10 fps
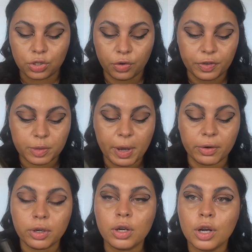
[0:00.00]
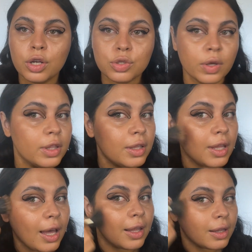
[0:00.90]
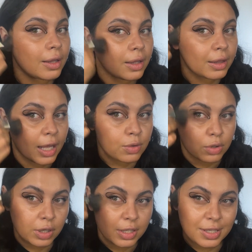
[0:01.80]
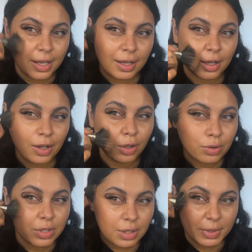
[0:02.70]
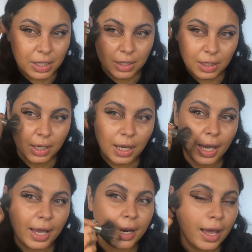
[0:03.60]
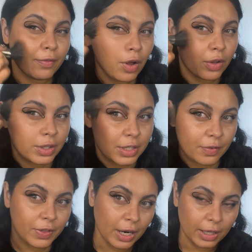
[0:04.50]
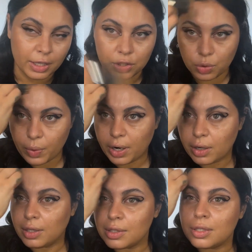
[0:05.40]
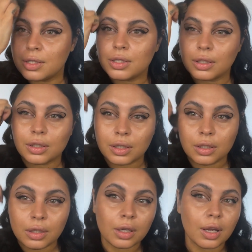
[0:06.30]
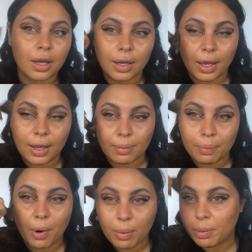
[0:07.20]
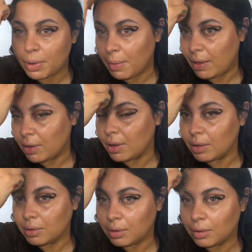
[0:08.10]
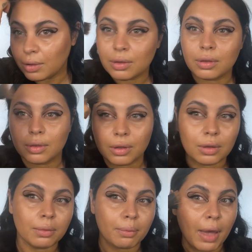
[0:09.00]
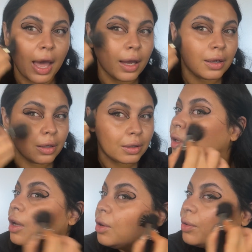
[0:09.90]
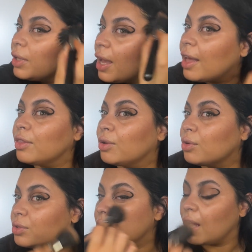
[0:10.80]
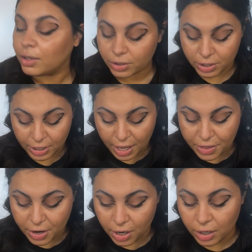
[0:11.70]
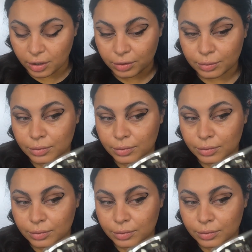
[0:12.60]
Studio Fix powder. So I think that that's what's gonna sit close to me and have all the stuff that I like to wear consistently and probably mainly MAC. Oh yeah, those colors together.